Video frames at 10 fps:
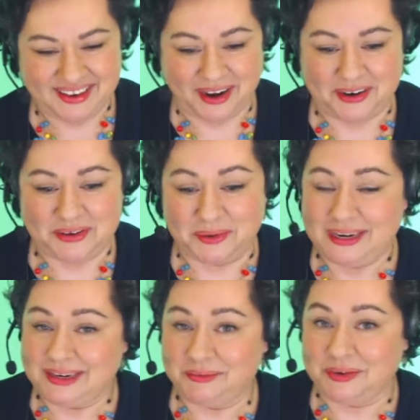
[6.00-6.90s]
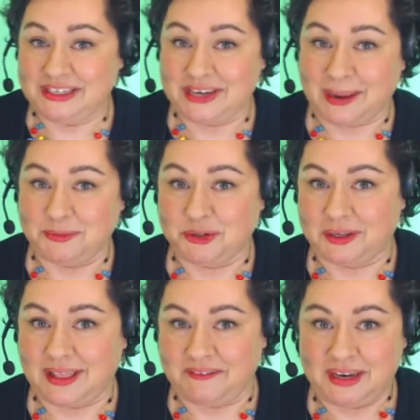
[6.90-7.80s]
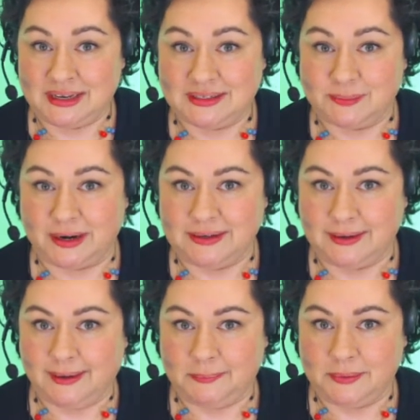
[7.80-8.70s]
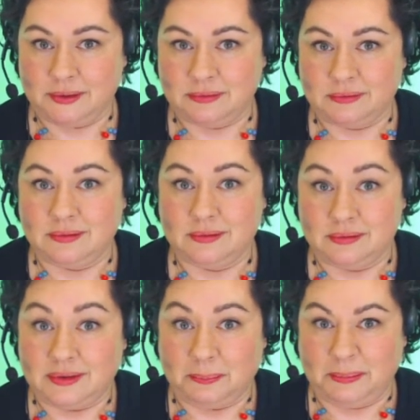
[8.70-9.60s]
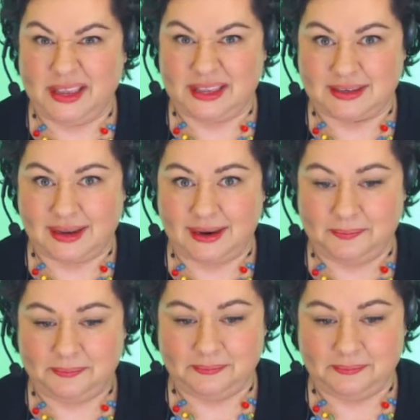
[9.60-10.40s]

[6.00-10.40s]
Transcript: Are you ready to read Chapter 11, Springtime? Because I am.